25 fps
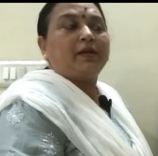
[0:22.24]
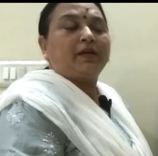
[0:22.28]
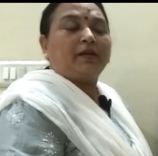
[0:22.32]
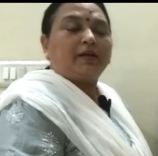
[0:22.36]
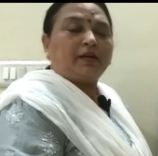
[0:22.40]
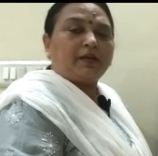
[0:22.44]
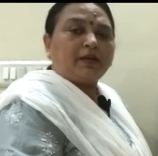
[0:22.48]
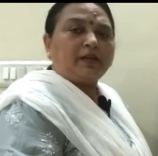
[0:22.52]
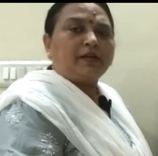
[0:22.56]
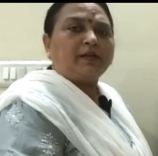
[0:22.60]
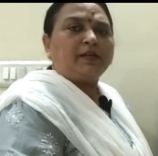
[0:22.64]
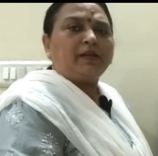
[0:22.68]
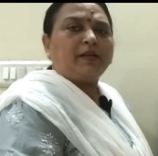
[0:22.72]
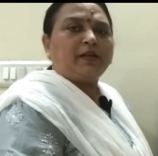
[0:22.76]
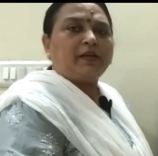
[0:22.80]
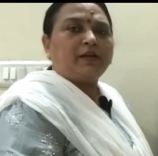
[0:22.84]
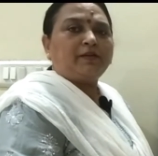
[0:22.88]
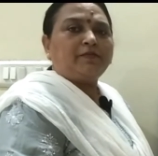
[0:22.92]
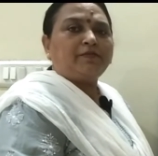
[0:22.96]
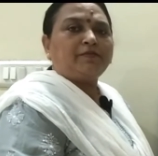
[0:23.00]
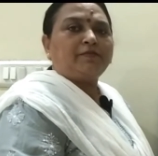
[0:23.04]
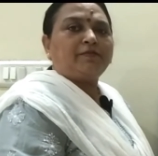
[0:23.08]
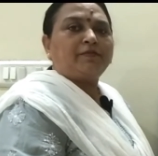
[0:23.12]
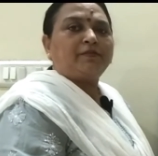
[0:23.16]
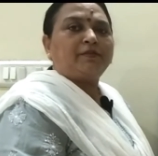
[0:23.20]
In
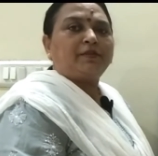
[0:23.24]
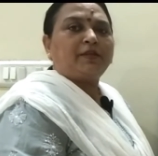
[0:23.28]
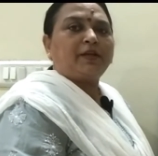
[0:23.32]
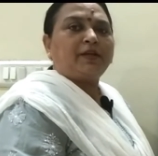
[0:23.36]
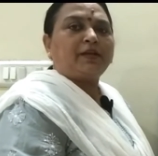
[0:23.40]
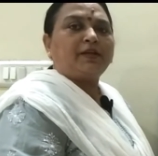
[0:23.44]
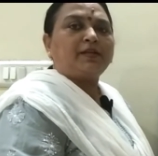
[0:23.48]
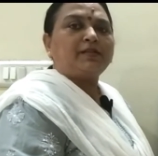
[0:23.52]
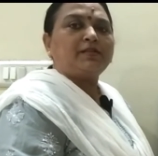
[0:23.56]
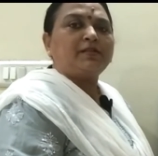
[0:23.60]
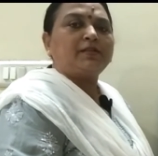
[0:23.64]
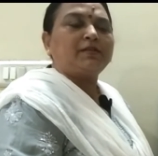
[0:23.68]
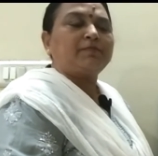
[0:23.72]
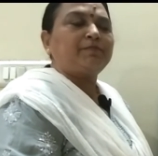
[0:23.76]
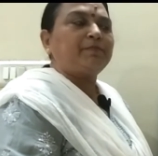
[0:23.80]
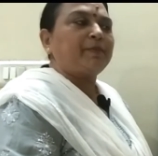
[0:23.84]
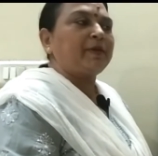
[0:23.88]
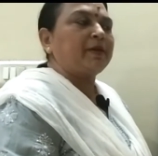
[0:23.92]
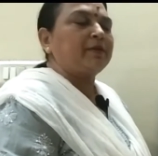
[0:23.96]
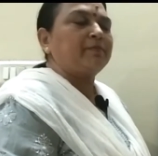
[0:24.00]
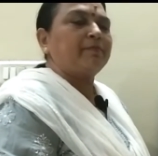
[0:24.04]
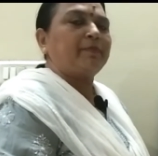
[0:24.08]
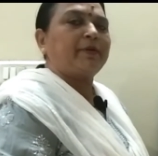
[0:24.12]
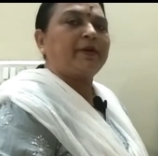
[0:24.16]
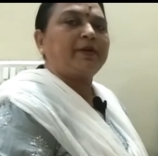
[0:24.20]
leaf there is a
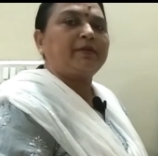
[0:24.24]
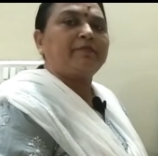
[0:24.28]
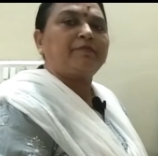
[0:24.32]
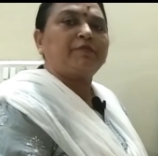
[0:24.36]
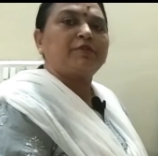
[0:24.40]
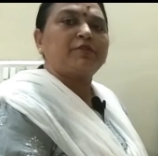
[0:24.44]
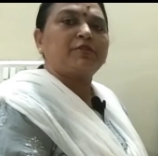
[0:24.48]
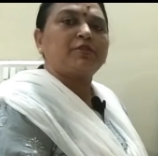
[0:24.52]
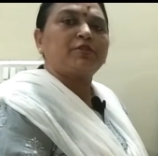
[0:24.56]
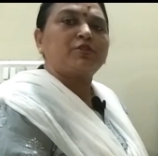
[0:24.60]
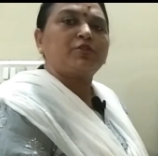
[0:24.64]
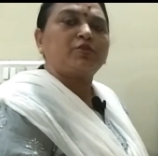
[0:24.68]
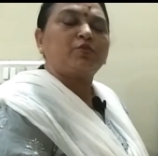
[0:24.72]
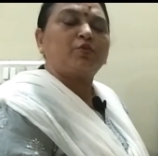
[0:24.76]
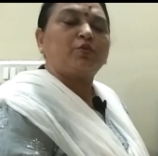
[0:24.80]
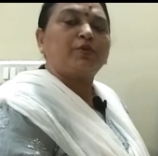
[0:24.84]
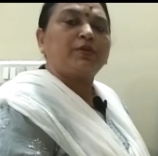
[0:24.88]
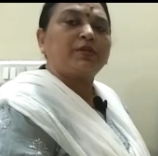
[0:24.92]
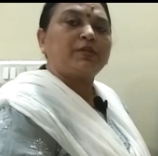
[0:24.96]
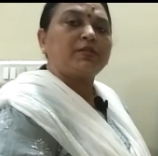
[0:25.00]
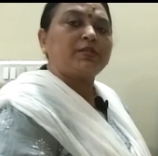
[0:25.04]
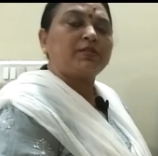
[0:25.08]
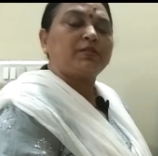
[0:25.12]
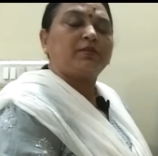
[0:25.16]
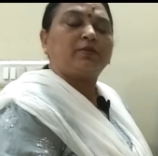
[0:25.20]
pigment which is
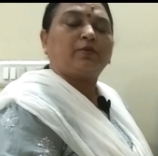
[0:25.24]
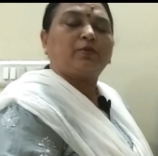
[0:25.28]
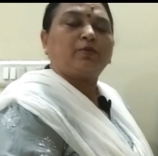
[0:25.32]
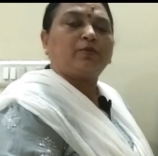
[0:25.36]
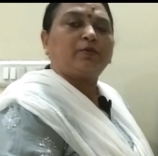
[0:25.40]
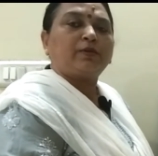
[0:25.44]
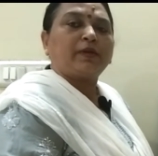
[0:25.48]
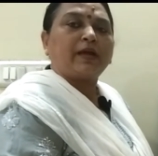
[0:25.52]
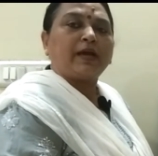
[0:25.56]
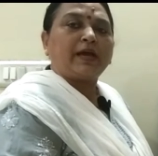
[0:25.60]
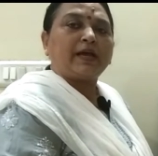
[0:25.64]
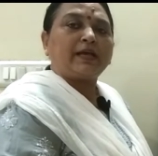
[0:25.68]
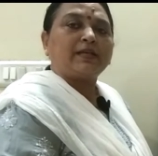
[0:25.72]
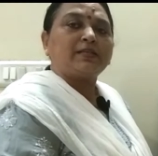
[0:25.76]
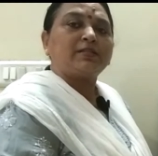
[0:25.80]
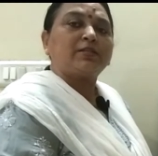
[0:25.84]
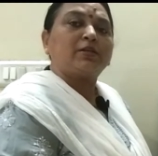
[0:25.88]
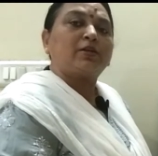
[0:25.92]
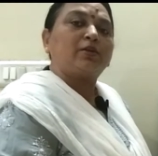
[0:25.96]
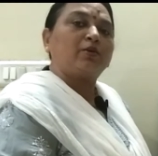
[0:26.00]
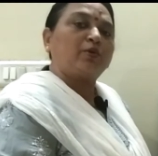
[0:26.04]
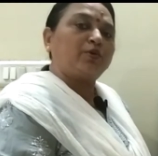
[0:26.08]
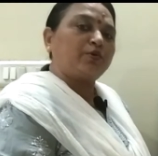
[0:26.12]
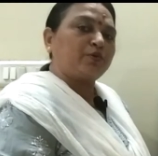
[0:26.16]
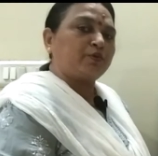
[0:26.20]
known as
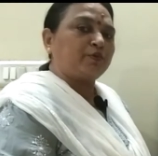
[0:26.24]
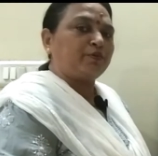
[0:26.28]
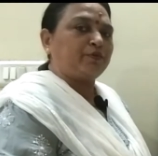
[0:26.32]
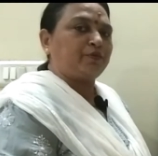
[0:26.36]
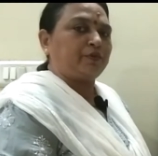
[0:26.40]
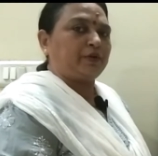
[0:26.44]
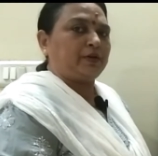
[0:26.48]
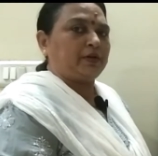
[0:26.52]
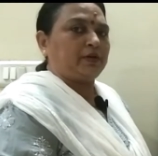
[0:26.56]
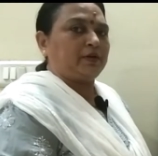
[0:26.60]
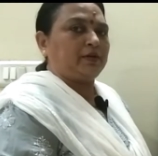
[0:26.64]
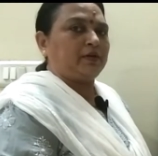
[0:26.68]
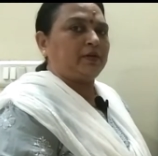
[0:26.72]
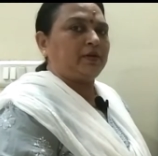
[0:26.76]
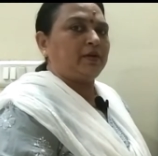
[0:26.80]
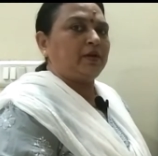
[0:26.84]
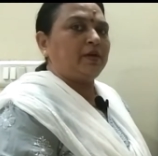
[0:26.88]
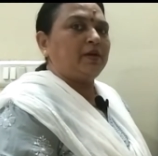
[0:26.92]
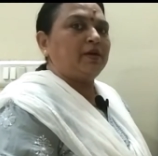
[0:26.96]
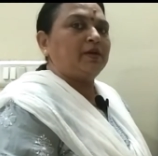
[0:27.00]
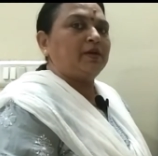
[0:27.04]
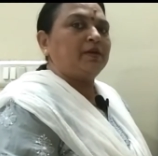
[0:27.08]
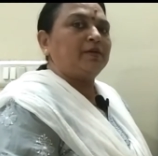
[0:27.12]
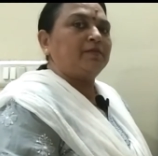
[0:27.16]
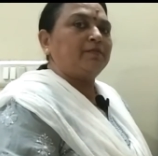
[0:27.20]
chlorophyll.
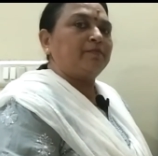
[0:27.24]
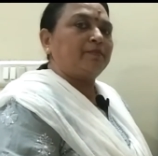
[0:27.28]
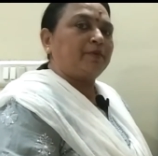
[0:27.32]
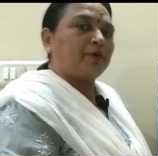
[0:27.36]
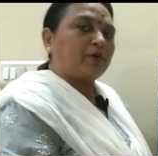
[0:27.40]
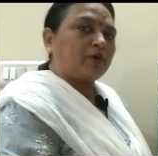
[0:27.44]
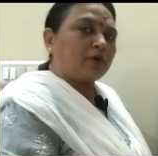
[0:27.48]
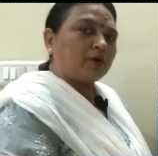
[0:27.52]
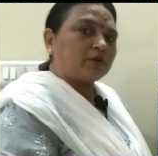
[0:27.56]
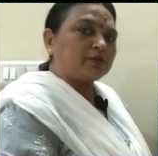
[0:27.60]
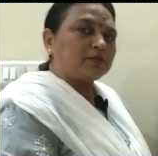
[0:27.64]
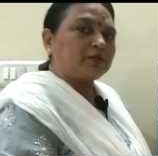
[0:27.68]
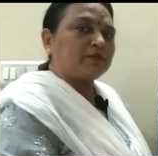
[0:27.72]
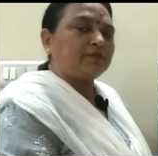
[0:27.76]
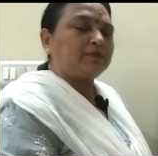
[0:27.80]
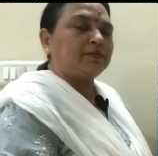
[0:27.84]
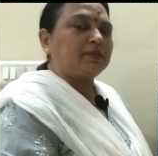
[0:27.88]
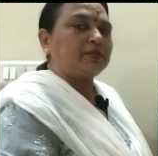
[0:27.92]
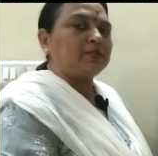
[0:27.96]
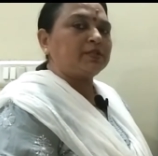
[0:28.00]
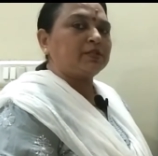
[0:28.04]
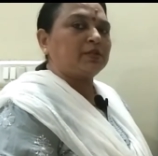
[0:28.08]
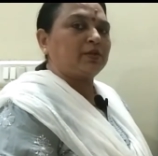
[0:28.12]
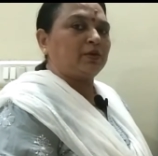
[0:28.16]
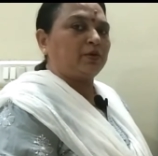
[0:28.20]
Because of
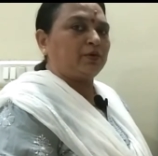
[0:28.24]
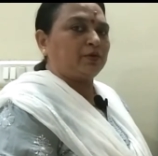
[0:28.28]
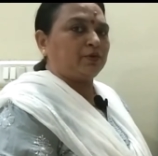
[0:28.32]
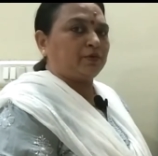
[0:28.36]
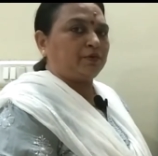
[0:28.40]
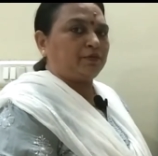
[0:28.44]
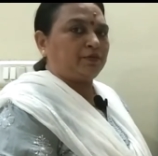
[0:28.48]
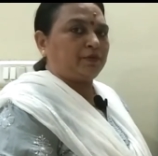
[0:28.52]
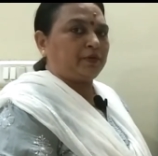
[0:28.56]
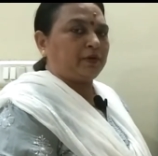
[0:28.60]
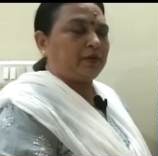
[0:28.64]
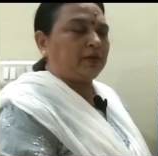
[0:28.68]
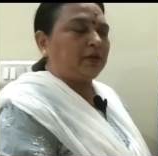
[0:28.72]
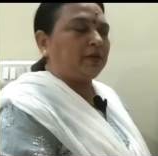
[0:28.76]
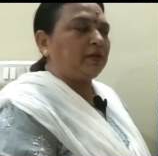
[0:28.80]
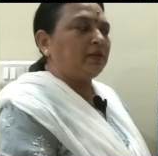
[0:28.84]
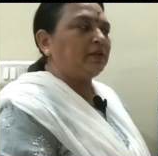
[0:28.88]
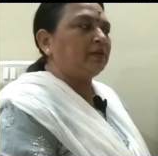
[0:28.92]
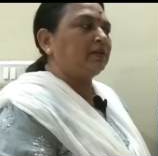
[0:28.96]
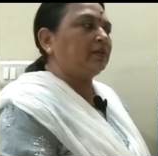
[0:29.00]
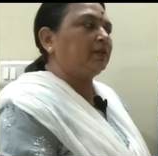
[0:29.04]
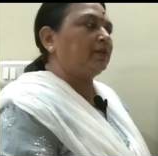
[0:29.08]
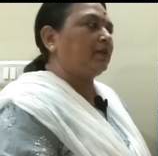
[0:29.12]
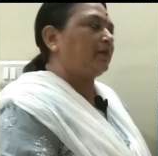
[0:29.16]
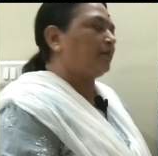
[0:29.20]
this chlorophyll,
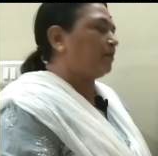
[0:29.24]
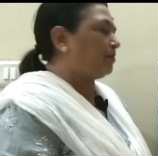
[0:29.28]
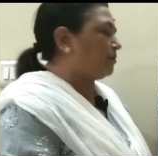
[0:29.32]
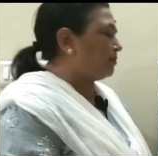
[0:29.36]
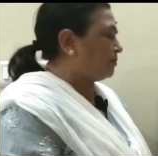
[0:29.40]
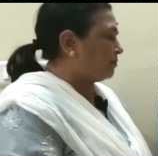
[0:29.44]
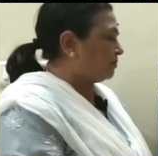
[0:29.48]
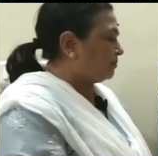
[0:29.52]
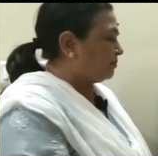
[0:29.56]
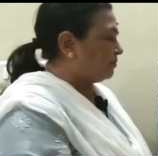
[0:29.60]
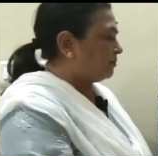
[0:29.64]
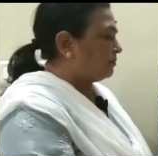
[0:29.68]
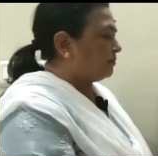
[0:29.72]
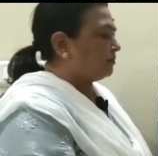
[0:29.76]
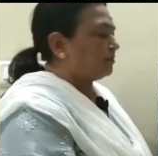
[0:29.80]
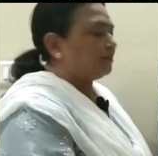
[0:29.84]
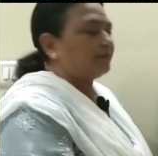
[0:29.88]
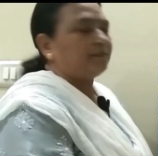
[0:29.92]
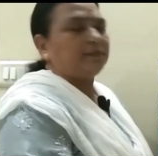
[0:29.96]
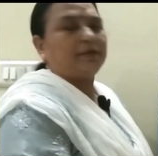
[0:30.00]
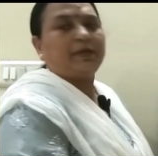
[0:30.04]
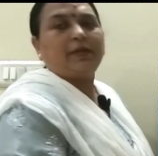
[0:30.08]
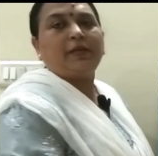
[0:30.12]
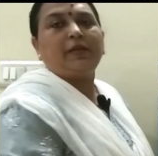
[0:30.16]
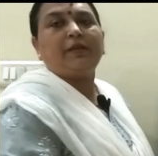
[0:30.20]
the
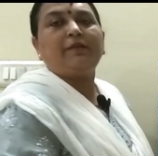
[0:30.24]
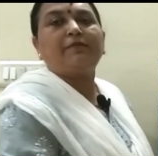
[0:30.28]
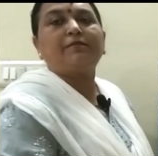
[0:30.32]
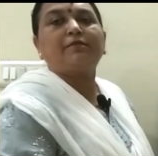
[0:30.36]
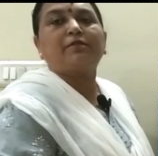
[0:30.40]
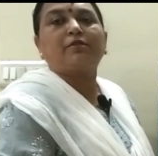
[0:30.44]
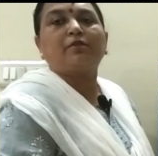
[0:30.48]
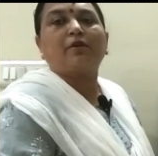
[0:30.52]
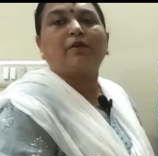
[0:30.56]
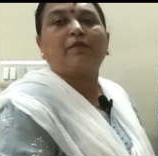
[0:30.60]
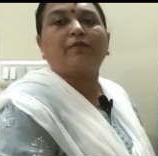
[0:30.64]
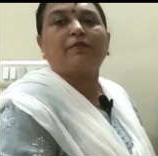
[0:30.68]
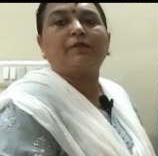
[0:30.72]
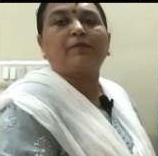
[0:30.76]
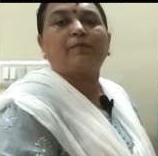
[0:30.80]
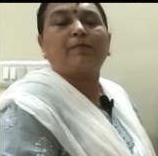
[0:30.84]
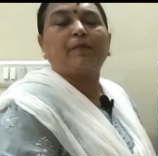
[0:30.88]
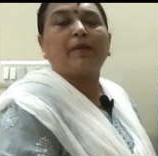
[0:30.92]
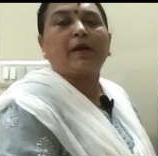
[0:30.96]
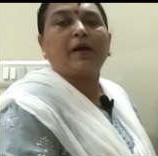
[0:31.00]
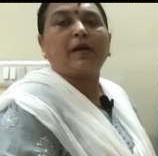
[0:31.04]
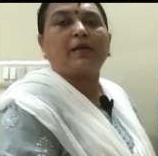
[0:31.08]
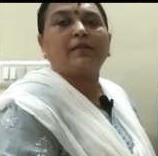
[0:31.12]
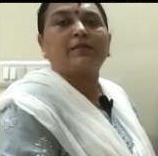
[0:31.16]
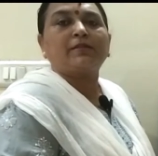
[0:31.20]
leaves of the
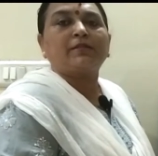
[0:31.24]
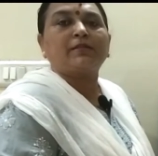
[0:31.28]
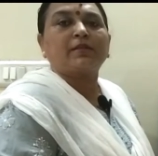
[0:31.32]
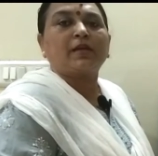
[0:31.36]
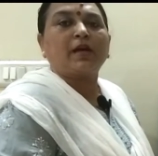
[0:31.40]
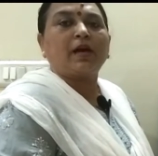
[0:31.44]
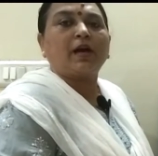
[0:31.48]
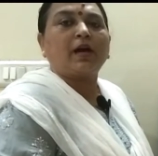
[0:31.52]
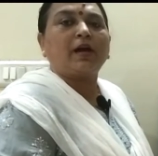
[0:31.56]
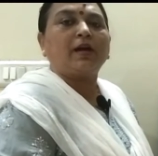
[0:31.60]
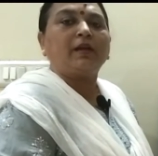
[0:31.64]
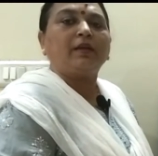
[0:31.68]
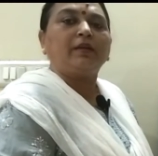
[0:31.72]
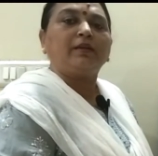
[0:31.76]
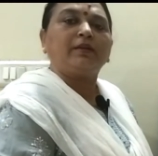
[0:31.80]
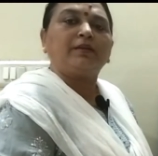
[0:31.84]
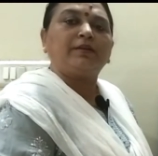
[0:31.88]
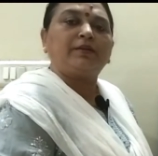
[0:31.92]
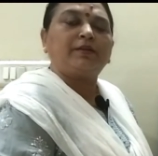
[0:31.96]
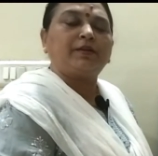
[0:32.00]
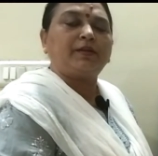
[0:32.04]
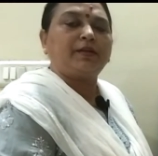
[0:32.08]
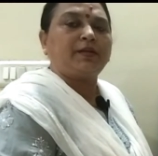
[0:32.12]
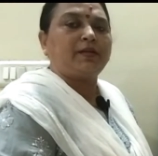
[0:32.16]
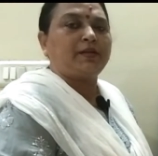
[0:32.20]
plants are
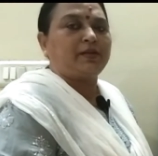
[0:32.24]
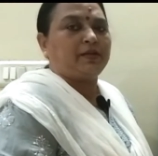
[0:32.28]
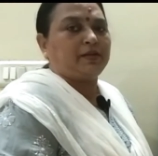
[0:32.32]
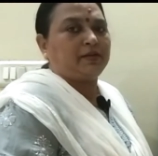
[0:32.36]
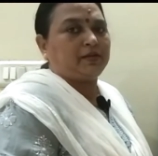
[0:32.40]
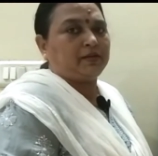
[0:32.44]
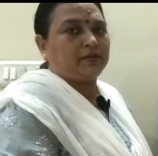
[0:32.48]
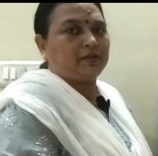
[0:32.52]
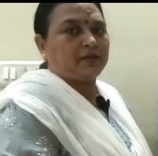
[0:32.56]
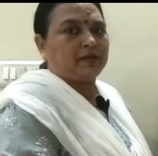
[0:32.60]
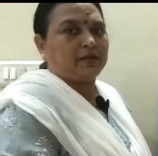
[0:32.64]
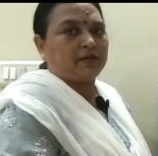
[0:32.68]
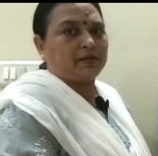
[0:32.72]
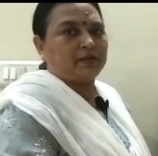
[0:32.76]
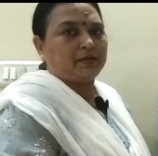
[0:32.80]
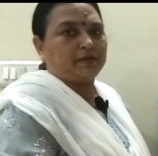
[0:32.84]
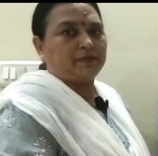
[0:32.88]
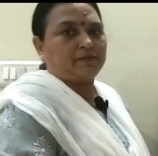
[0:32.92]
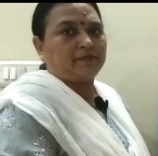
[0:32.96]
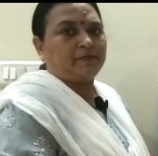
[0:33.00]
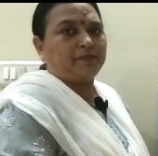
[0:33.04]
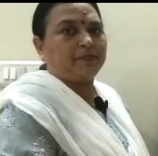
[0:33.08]
green in color.